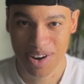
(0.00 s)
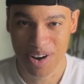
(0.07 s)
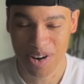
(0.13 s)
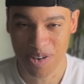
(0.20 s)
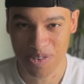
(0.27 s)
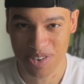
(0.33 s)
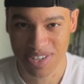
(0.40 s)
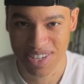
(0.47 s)

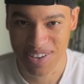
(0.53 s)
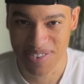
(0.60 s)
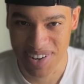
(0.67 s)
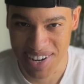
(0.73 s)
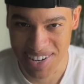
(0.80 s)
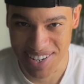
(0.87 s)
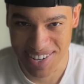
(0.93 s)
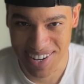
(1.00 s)
over
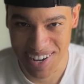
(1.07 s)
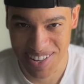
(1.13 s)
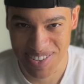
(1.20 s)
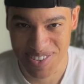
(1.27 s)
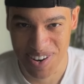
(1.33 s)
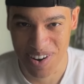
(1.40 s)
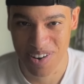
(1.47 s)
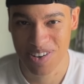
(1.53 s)
$700
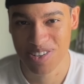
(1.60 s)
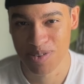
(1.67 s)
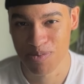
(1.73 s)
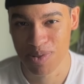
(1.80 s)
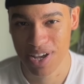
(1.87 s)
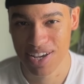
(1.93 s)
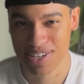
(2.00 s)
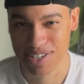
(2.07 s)
on art
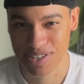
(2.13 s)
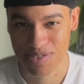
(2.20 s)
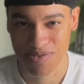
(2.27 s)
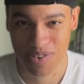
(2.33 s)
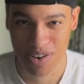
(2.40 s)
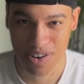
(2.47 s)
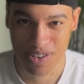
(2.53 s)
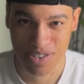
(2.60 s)
supplies just
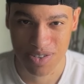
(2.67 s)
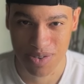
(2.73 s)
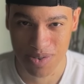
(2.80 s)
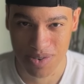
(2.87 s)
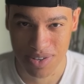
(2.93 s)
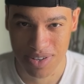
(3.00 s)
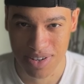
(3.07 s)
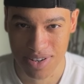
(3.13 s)
for art school,
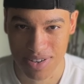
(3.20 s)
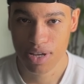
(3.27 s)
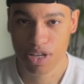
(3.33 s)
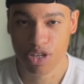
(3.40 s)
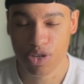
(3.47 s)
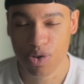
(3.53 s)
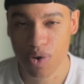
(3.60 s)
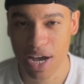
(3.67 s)
you know?
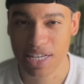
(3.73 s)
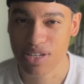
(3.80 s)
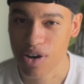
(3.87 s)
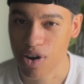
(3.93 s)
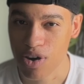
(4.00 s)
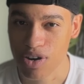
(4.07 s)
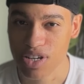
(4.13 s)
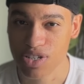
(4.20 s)
You as an
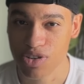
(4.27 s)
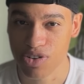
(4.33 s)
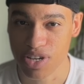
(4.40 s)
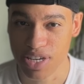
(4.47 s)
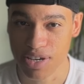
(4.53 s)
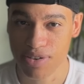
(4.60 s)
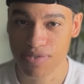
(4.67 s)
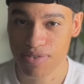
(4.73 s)
artist, your
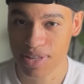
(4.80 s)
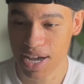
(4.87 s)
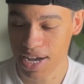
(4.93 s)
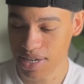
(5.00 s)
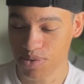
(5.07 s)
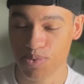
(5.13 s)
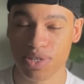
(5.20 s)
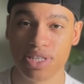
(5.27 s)
gift
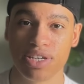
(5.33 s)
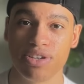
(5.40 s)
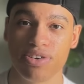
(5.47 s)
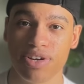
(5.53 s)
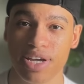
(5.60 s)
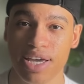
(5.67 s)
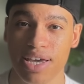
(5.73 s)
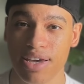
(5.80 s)
lies within your
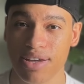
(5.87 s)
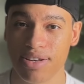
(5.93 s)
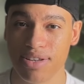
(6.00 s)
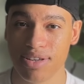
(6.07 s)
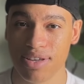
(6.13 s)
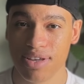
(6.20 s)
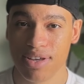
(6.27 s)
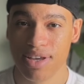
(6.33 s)
hand
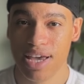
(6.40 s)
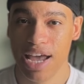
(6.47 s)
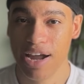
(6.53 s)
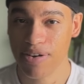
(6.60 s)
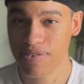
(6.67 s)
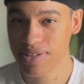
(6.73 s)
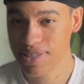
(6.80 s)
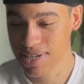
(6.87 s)

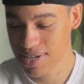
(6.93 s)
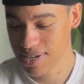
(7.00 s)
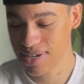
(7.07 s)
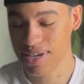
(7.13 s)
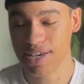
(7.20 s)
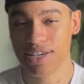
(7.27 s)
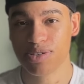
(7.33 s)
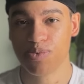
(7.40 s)
everything
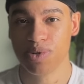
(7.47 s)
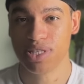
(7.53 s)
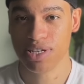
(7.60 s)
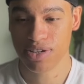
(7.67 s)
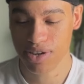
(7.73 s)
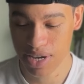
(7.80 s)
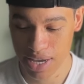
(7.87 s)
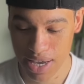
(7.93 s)
is within
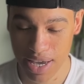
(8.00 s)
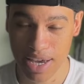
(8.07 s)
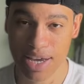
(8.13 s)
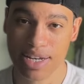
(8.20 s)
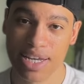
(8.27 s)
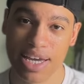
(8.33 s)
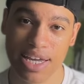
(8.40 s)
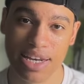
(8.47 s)
your
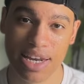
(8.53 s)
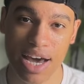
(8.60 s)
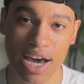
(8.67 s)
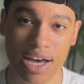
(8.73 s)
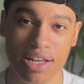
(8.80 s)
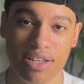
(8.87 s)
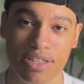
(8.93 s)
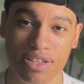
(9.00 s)
hand and
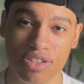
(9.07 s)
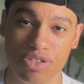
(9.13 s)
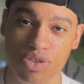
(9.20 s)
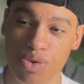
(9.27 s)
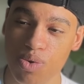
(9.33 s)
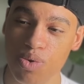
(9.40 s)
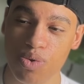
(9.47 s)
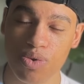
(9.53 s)
not the
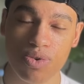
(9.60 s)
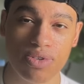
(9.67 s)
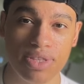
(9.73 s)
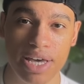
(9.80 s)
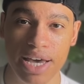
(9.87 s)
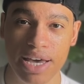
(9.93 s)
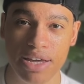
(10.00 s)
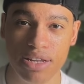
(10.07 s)
tool
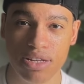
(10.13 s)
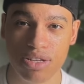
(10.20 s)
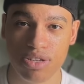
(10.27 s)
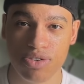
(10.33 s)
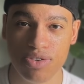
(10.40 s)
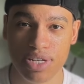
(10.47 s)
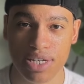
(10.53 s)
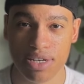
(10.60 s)
that
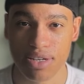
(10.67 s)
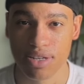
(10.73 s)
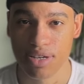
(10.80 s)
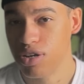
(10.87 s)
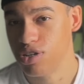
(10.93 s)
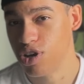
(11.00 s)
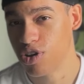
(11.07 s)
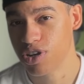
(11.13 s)
you need.
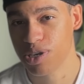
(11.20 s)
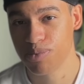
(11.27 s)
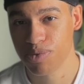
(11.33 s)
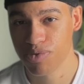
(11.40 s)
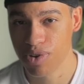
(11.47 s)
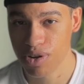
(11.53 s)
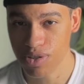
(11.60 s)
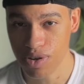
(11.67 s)
Don't get me
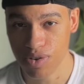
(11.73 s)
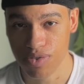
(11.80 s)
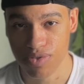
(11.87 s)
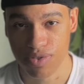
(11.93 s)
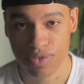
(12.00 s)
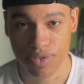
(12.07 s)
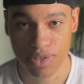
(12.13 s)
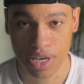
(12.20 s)
wrong though,
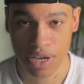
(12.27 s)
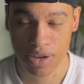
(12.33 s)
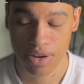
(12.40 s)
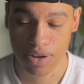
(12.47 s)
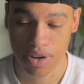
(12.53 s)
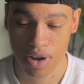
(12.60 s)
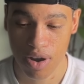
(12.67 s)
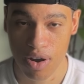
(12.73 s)

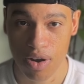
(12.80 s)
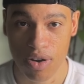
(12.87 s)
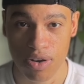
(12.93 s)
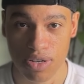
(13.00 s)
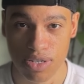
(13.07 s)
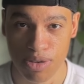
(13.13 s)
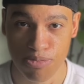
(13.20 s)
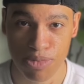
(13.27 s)
there are
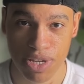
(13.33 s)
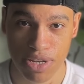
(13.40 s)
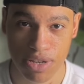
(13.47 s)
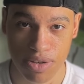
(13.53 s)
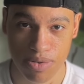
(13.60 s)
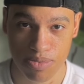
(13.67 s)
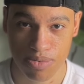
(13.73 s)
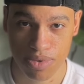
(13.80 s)
some
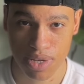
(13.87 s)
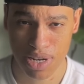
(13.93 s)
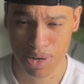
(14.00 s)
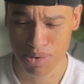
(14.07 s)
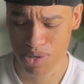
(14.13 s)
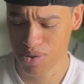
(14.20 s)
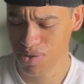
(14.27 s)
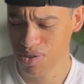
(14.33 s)
mediums, and I'm
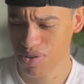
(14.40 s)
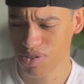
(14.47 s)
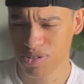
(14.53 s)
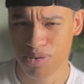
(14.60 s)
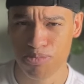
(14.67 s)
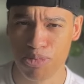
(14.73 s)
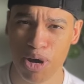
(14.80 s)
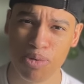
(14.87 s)
sure there are
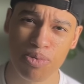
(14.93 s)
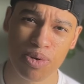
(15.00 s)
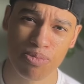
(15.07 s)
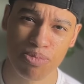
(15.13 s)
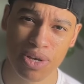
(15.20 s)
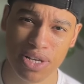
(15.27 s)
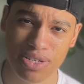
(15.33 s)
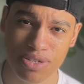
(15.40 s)
some ballpoint
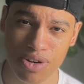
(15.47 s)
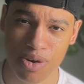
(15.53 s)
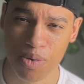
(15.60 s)
pens that are